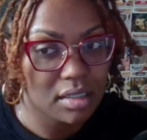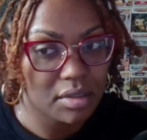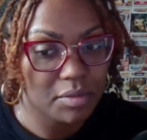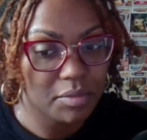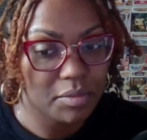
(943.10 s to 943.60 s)

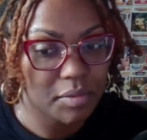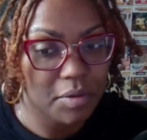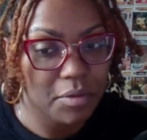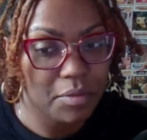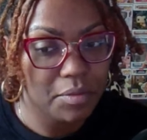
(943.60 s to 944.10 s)

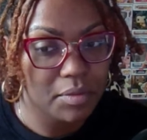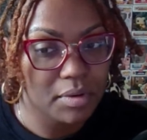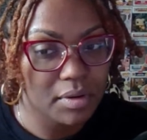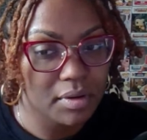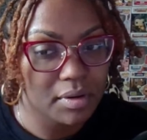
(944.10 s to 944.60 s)
Whoa.
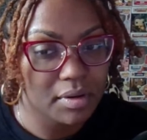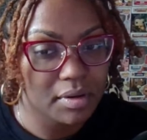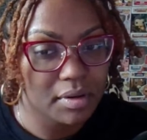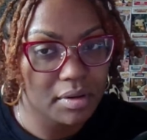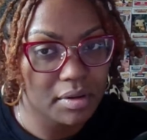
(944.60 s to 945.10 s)

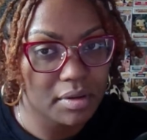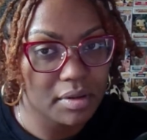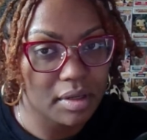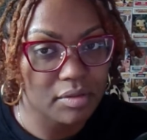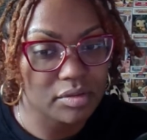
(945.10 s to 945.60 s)

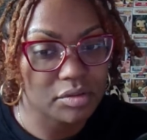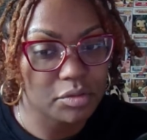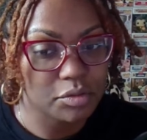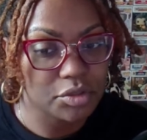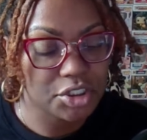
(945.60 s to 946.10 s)
That was a
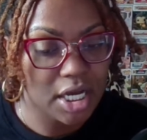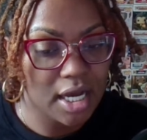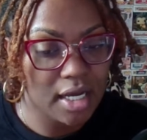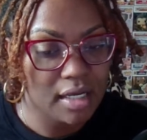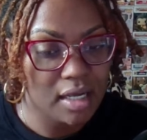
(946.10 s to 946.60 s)
cool
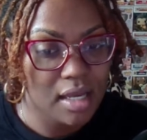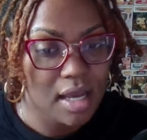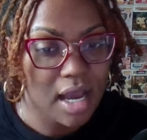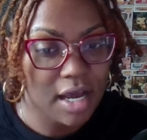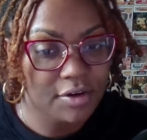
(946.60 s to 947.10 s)
shot.
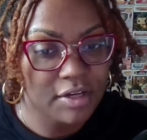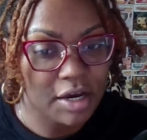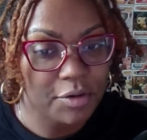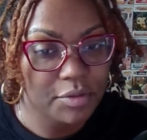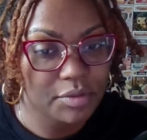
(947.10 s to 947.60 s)
I've
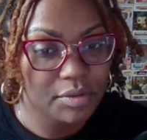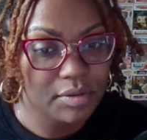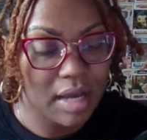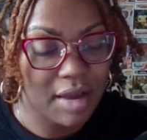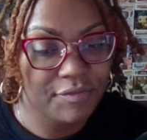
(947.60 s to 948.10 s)
dealt
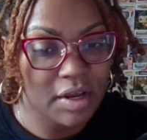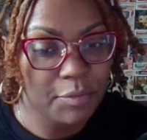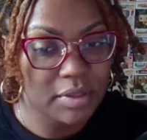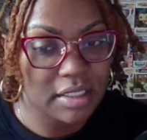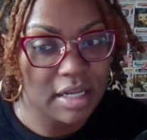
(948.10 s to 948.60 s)

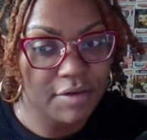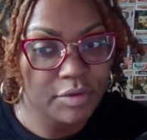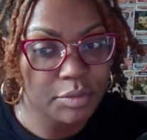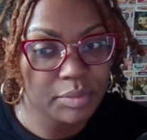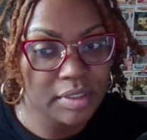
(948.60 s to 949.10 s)
with the
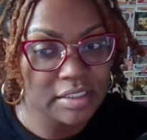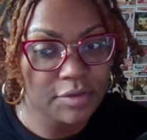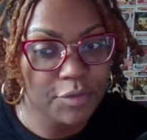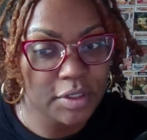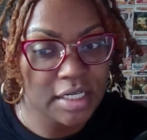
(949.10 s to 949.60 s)
devil. Please
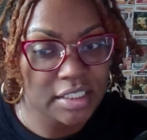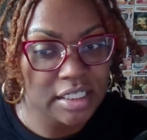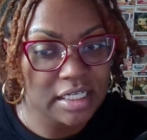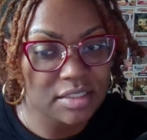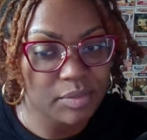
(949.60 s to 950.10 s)
avoid
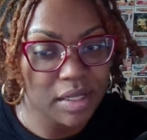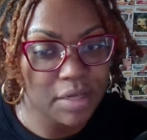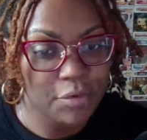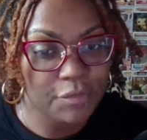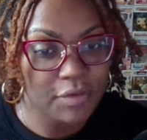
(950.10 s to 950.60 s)
touching its blood
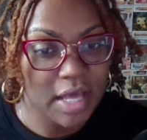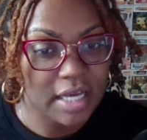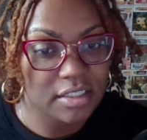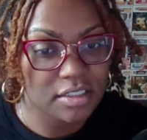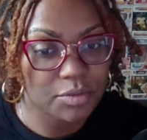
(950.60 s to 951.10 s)
or
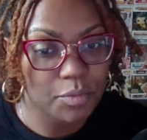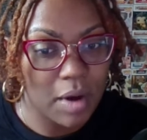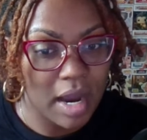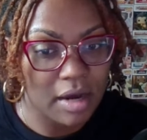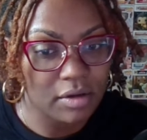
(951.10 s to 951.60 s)
flesh.
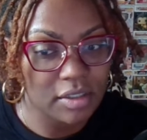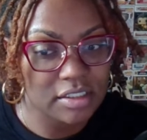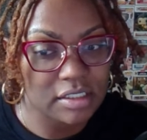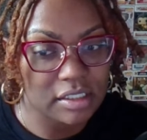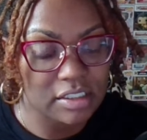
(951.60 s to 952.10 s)
Wow, looks
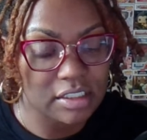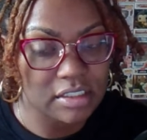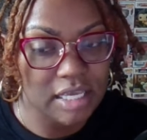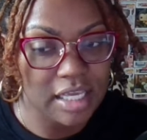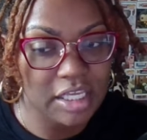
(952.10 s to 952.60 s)

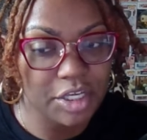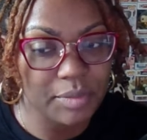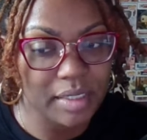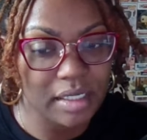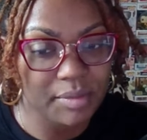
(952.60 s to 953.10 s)
delicious. Hey,
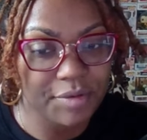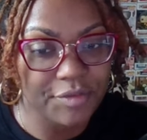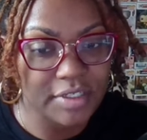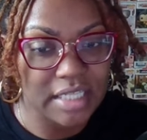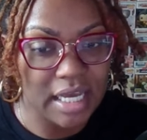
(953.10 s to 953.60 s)
human, come here
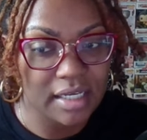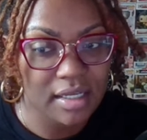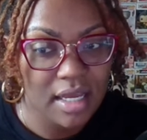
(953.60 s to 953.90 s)
for a sec.